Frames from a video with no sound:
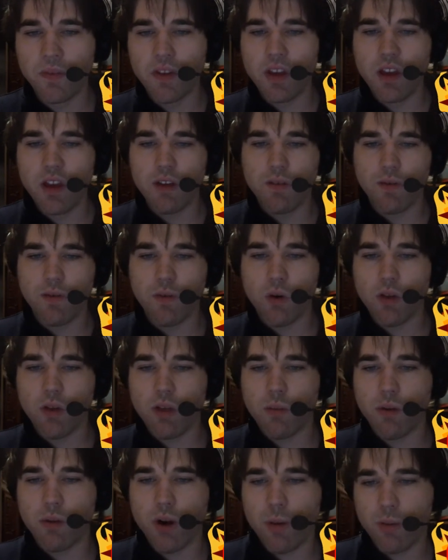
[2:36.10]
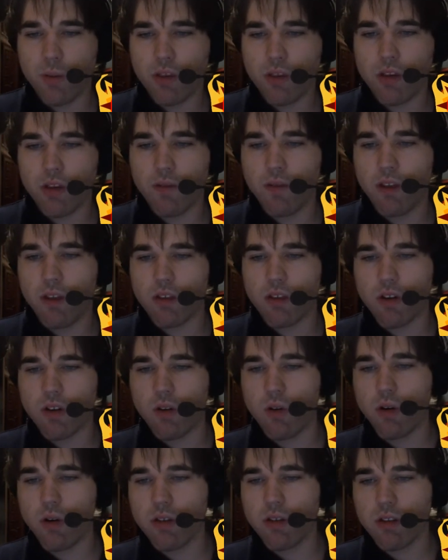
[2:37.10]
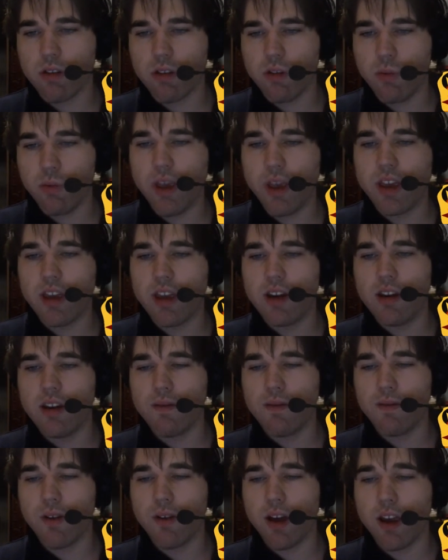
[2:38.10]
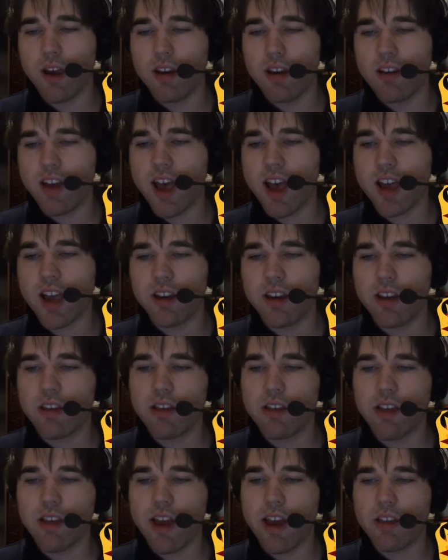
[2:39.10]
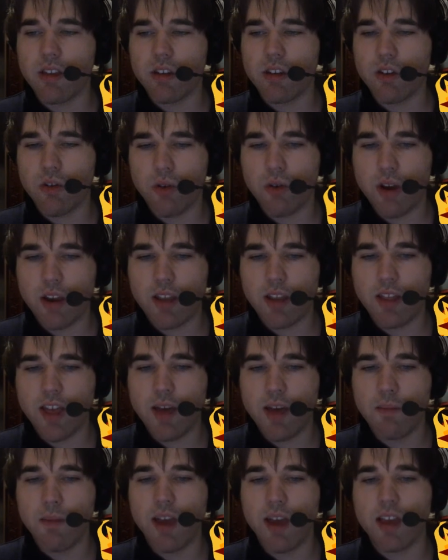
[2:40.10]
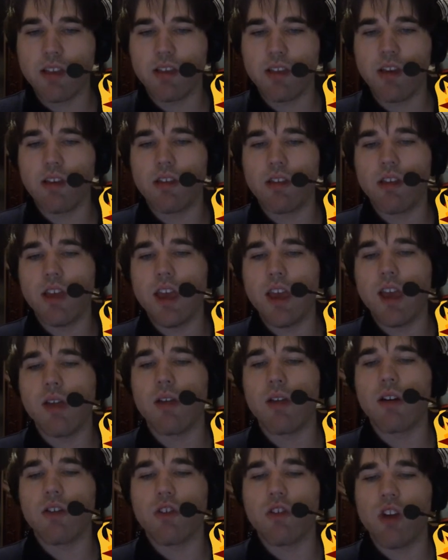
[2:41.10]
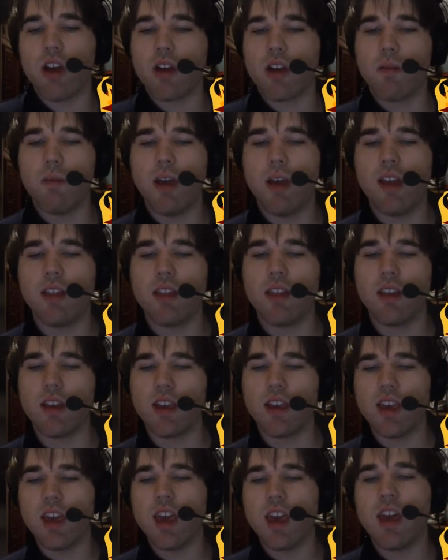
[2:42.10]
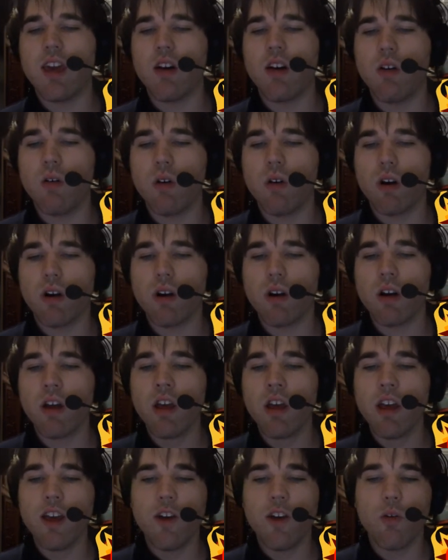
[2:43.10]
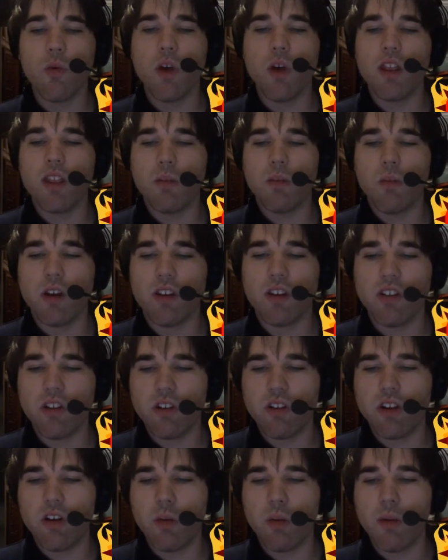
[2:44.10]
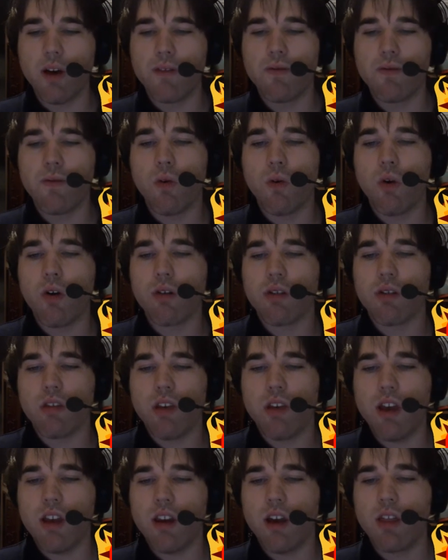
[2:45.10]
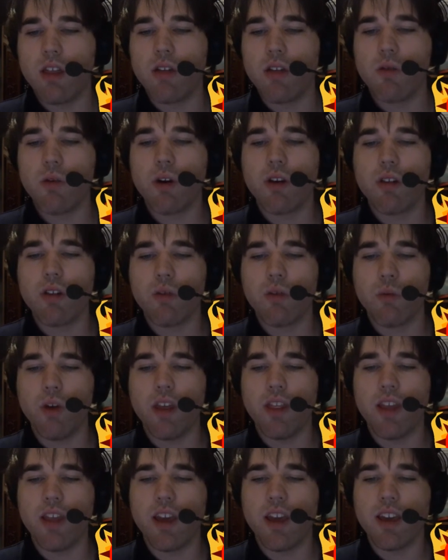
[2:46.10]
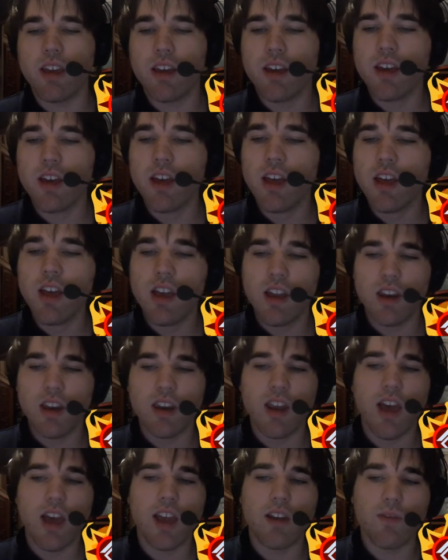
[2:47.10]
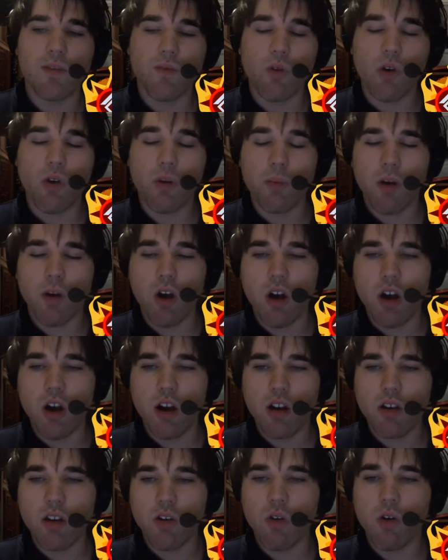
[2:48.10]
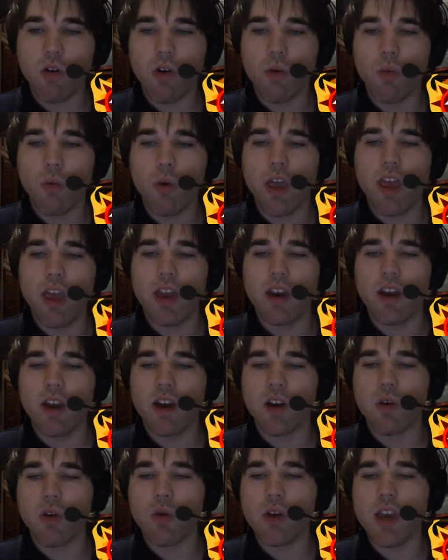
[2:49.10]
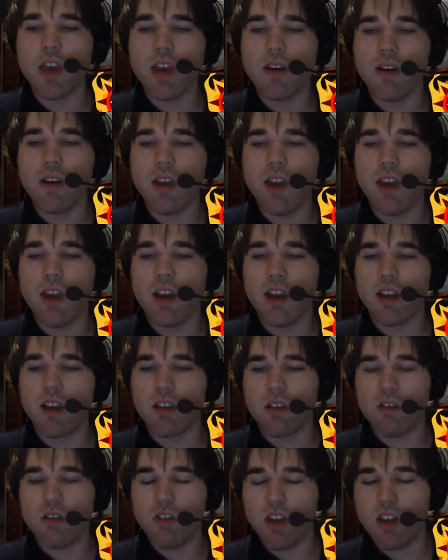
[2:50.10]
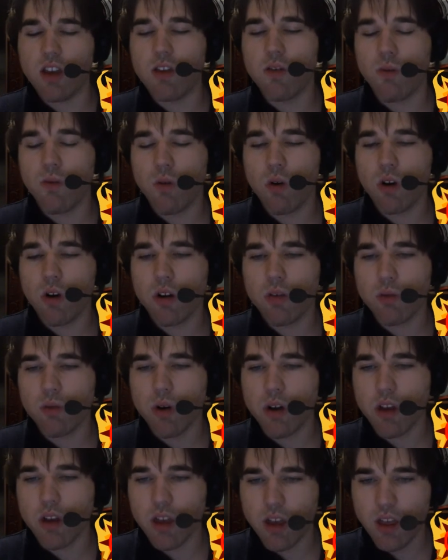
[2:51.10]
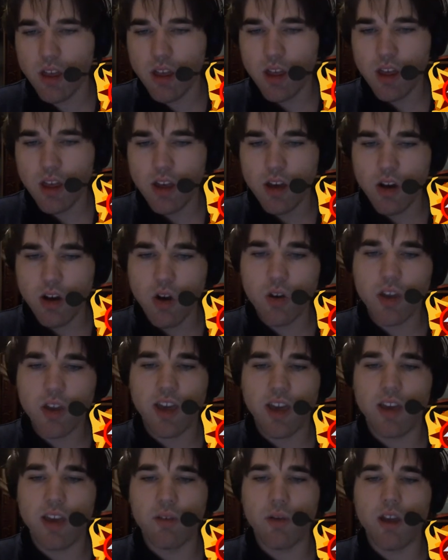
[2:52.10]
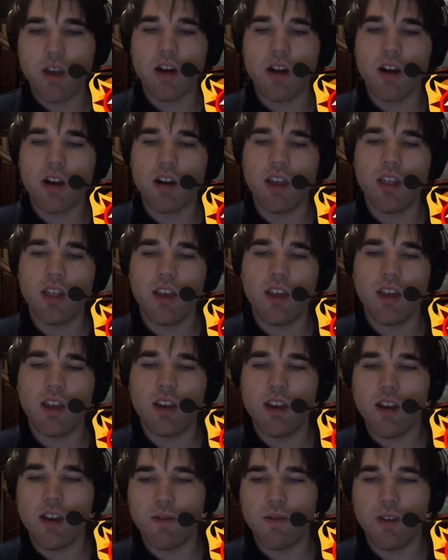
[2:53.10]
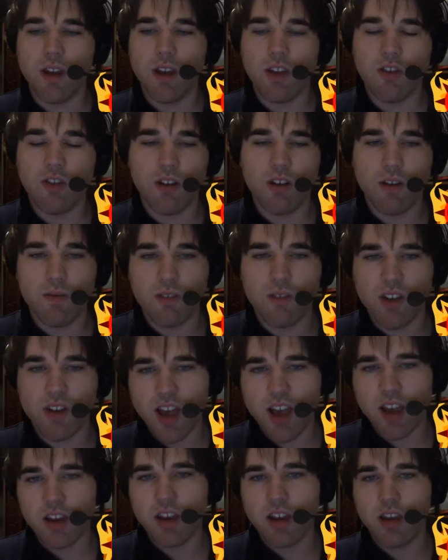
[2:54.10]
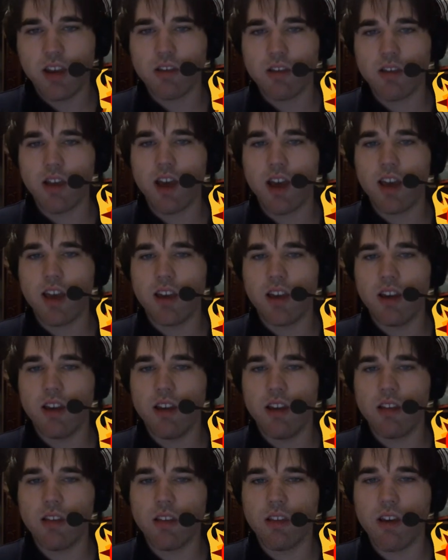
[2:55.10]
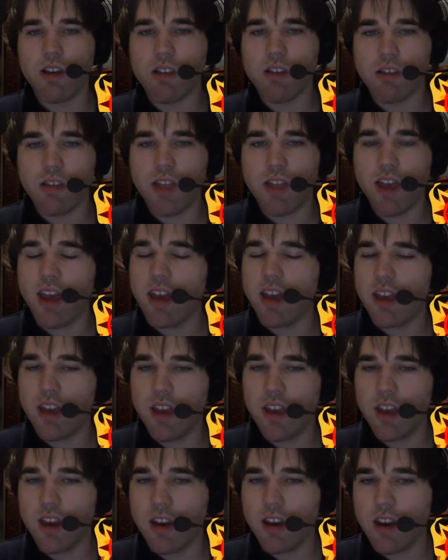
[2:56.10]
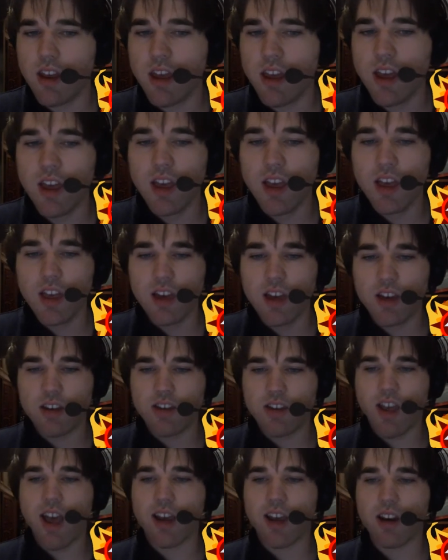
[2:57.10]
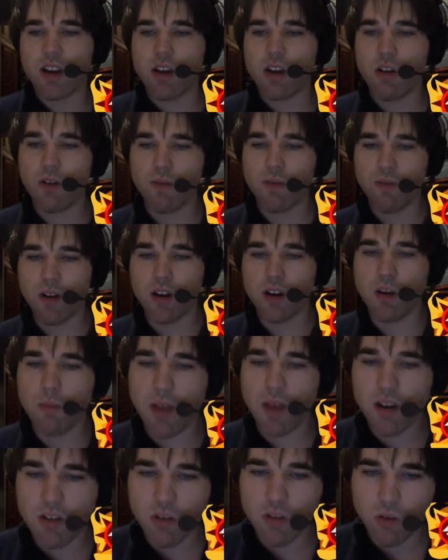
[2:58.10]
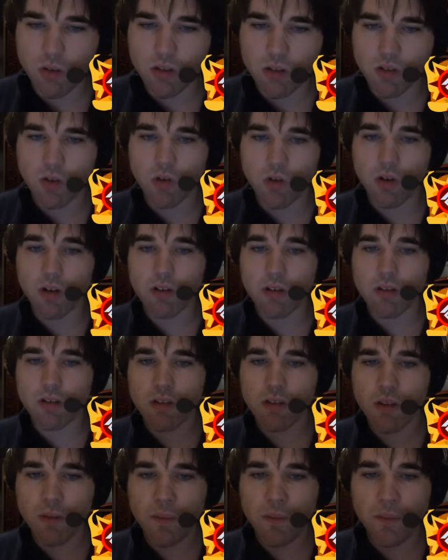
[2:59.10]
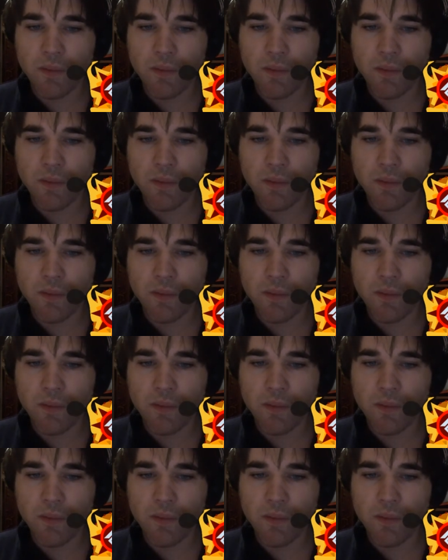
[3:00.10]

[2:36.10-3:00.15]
For the purpose of this course, we can define tactics as a trick that makes us either checkmate the king or win the material by force. In other words, win like a knight for a pawn or win a queen in exchange for a rook. Okay, regarding the definition of tactics, I can discuss that in a tactical fundamentals course.